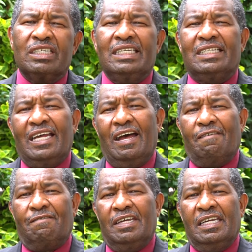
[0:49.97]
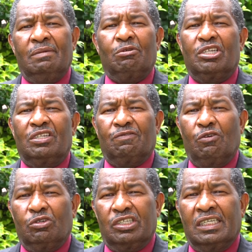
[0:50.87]
deserve anybody's
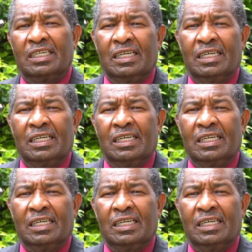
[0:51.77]
vote.